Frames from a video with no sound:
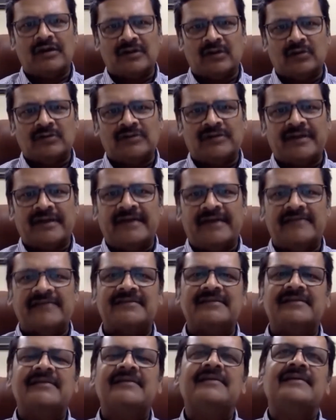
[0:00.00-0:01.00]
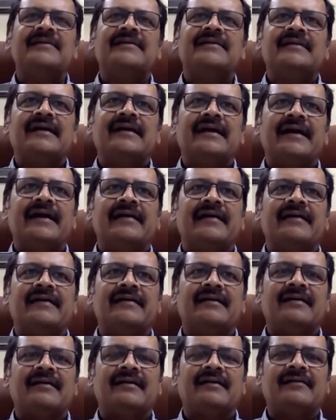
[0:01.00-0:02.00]
those days. And
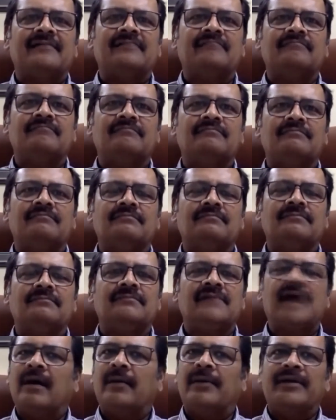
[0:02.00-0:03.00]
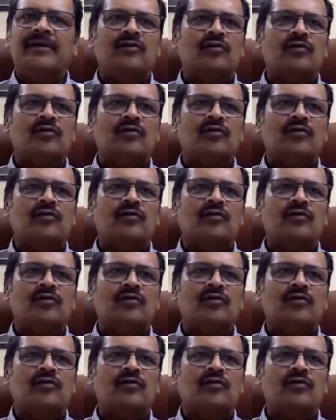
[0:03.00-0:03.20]
yeah, I